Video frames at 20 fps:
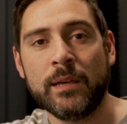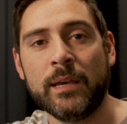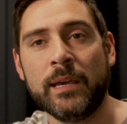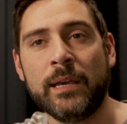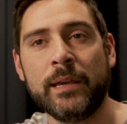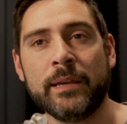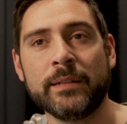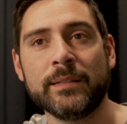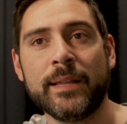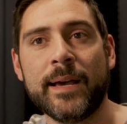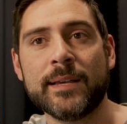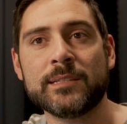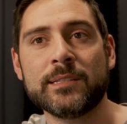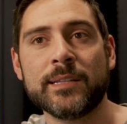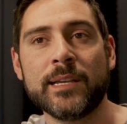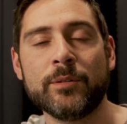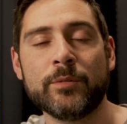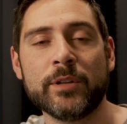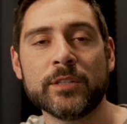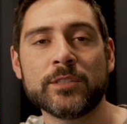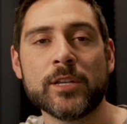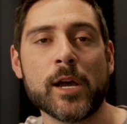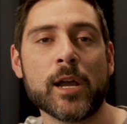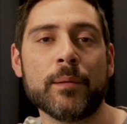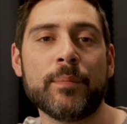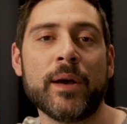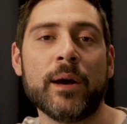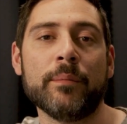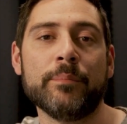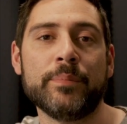And lastly, I want to talk
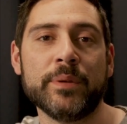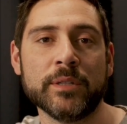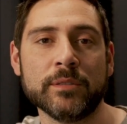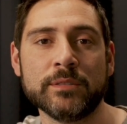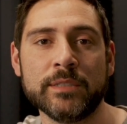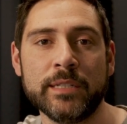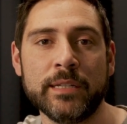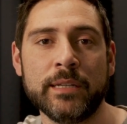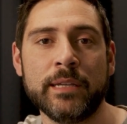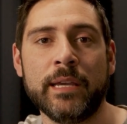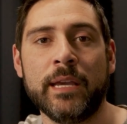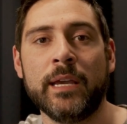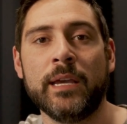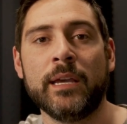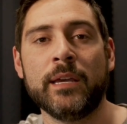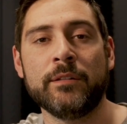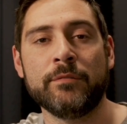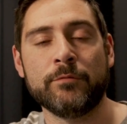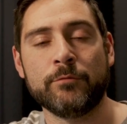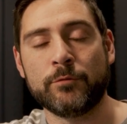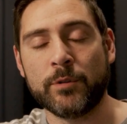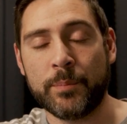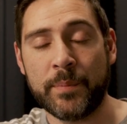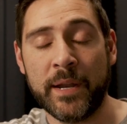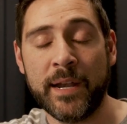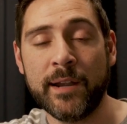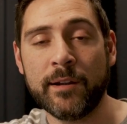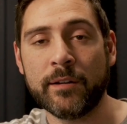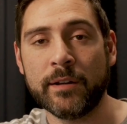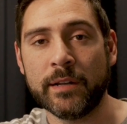about building and
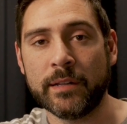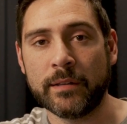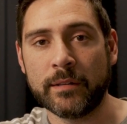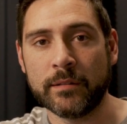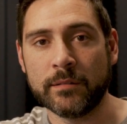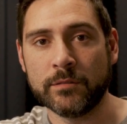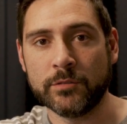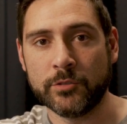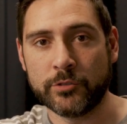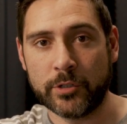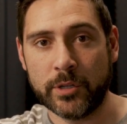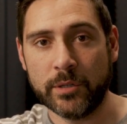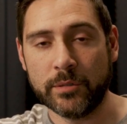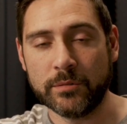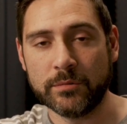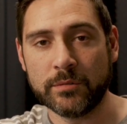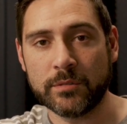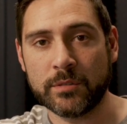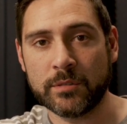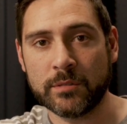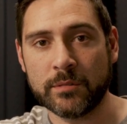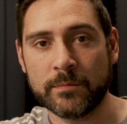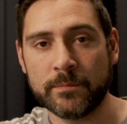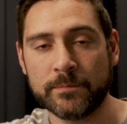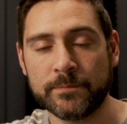repairing drones.